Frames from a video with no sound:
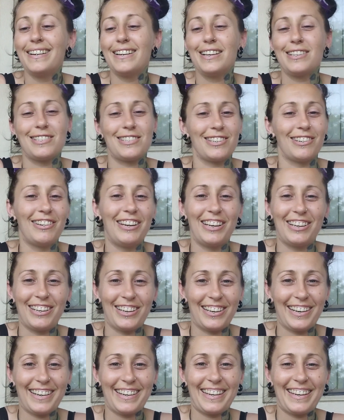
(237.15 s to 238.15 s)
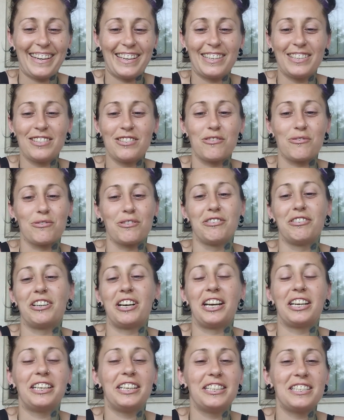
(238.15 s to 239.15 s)
and so he couldn't get through,
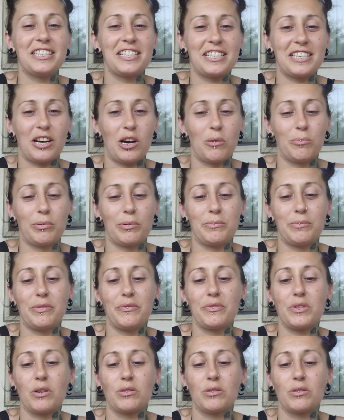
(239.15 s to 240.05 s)
and I needed to help him move